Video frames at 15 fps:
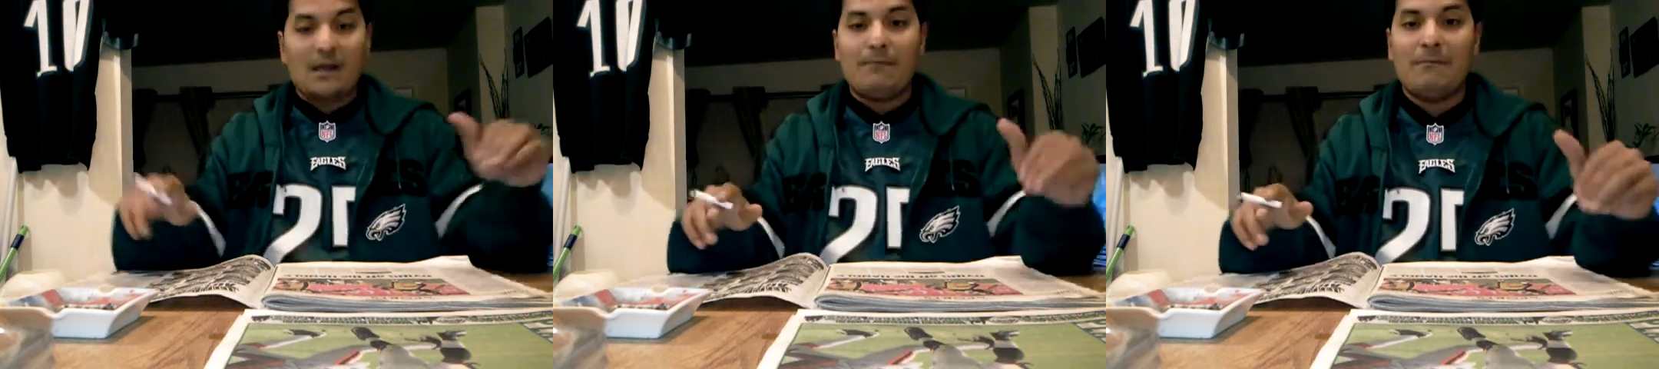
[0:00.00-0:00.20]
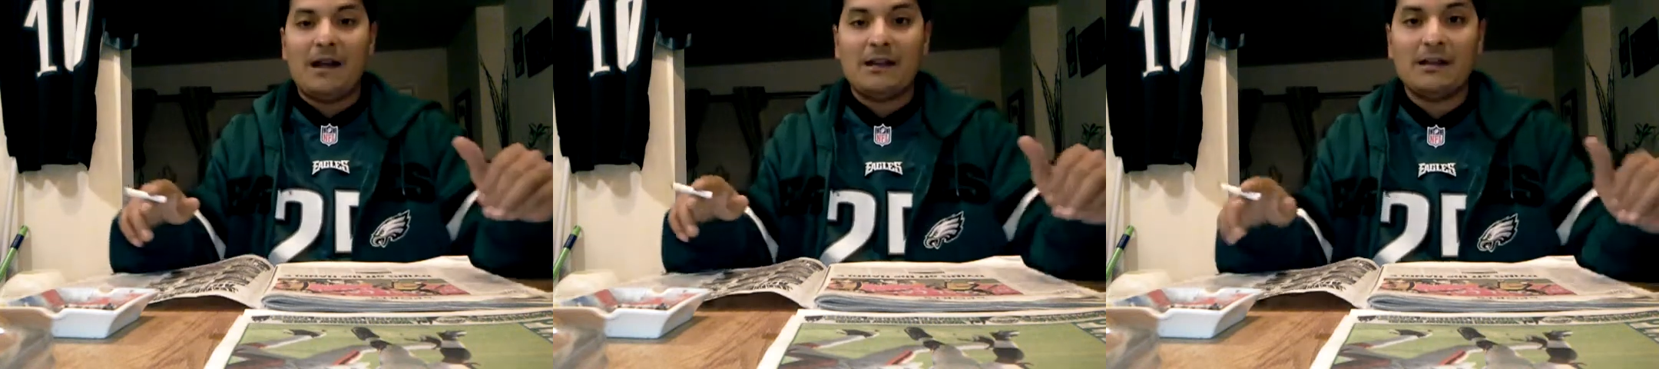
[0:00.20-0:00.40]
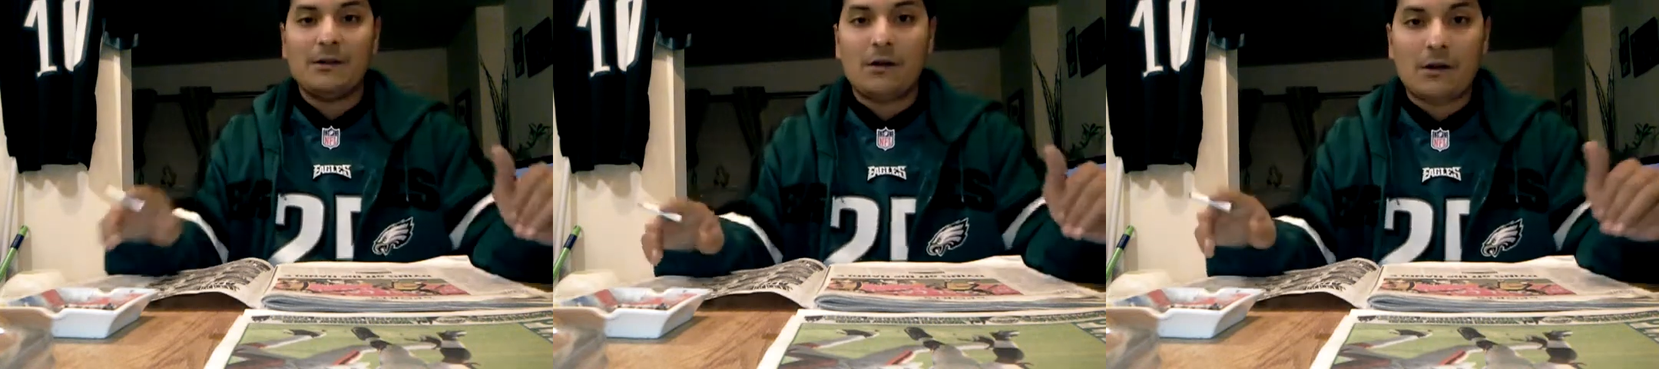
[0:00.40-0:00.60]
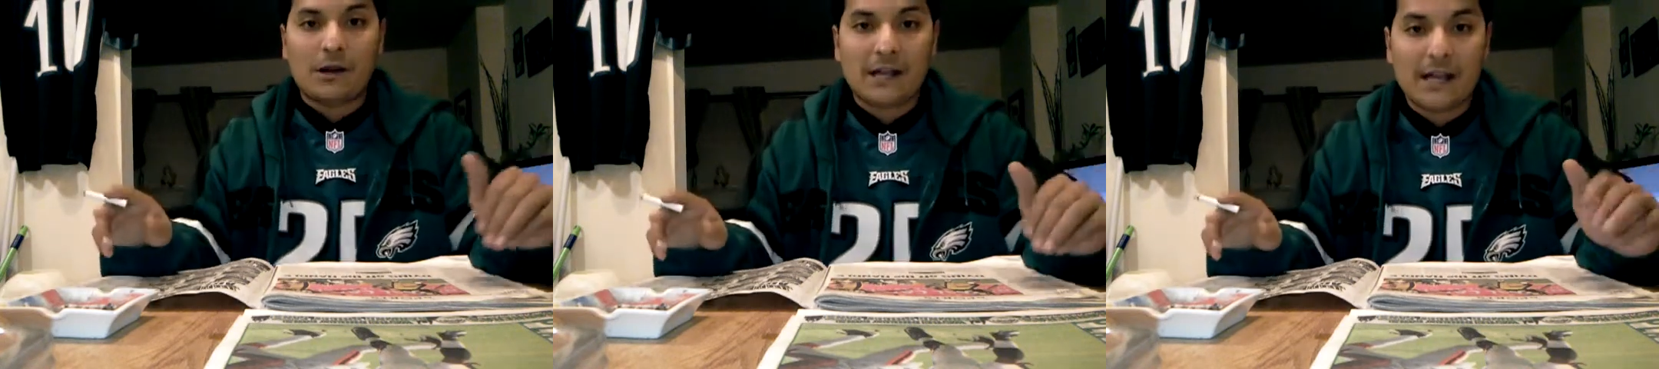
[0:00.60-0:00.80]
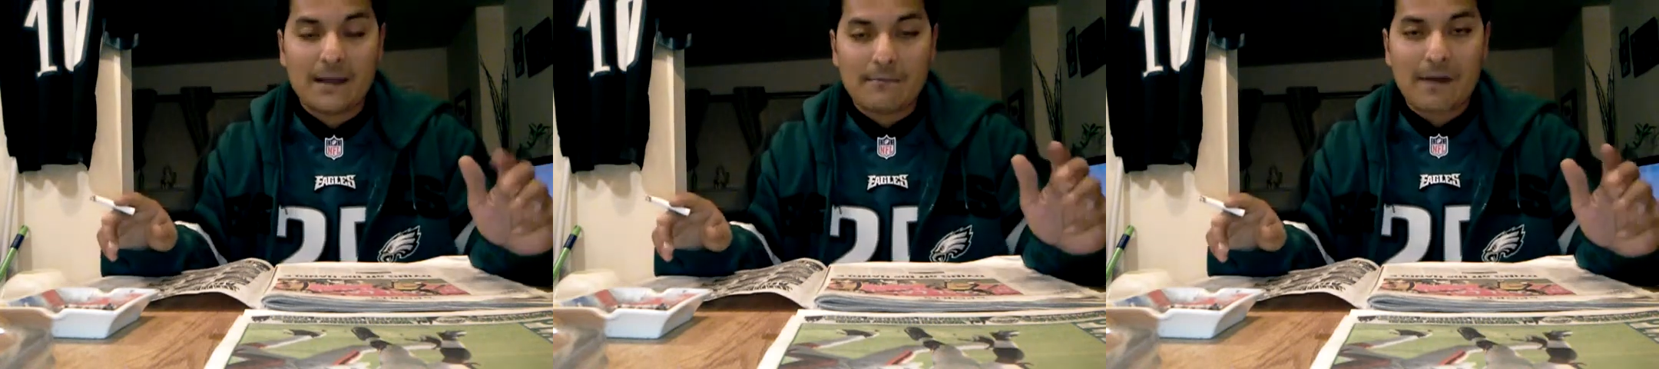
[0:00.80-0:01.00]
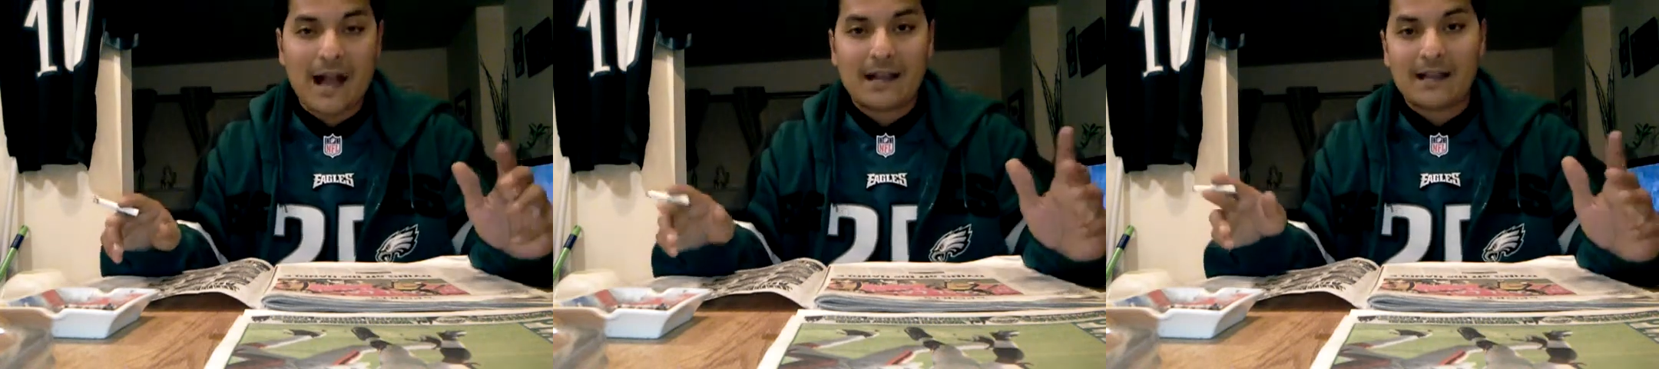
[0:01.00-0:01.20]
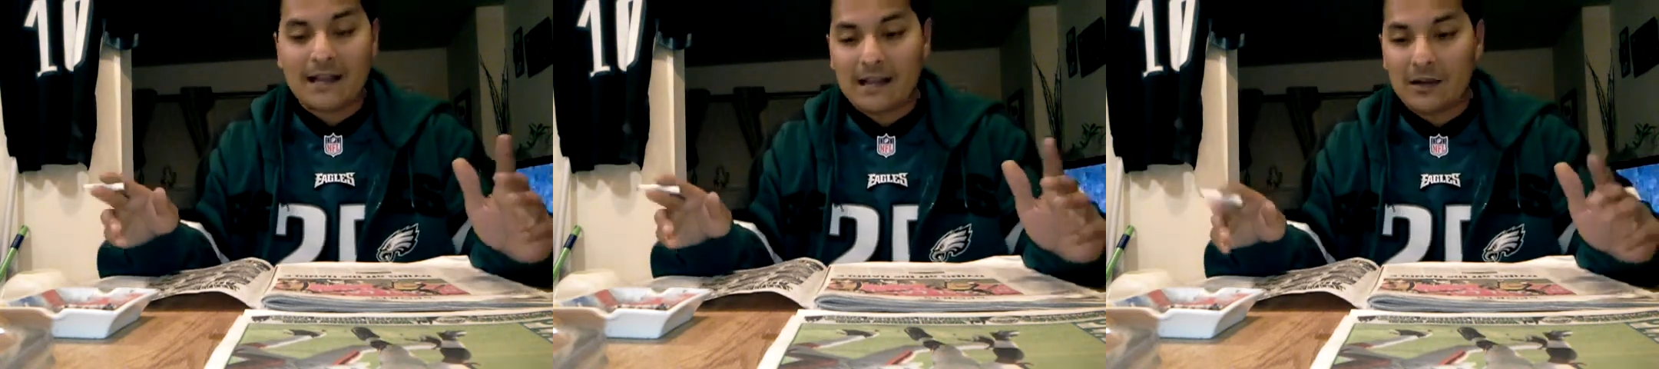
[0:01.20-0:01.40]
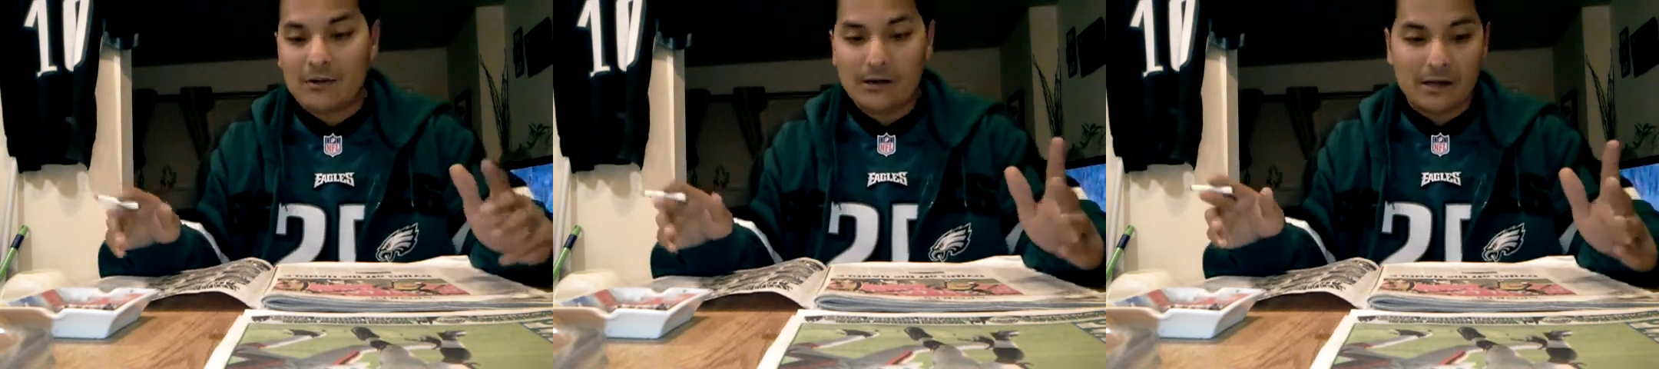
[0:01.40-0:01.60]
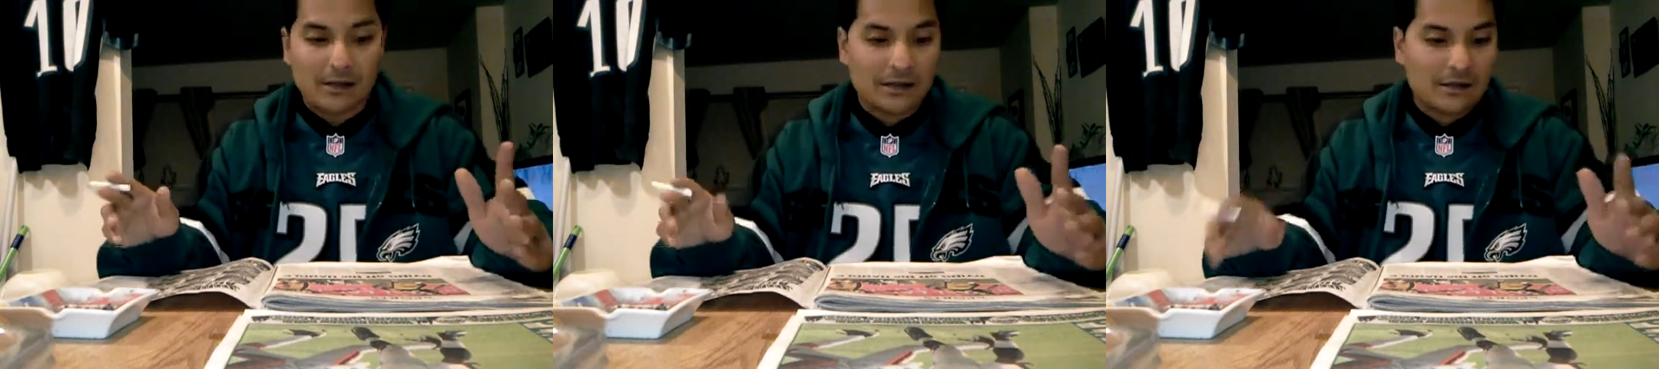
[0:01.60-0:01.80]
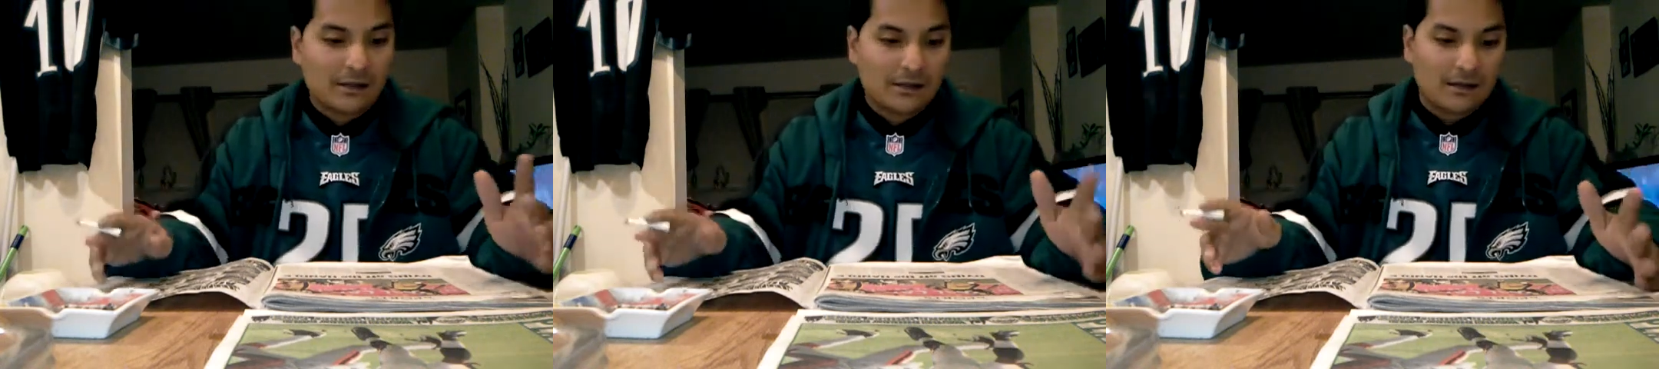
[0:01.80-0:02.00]
And Mendenhall came back and killed
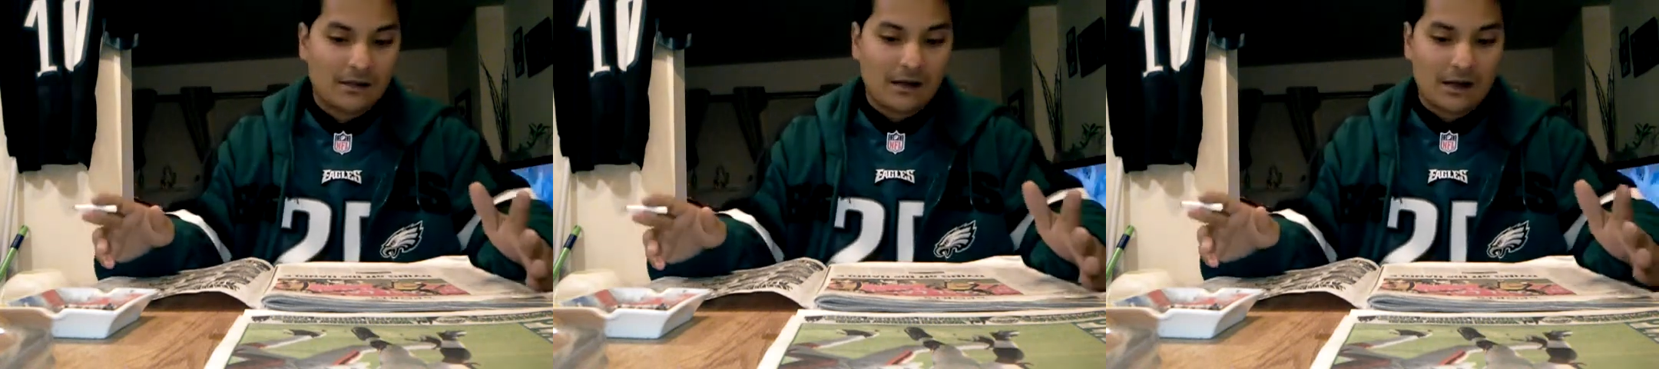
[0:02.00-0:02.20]
us.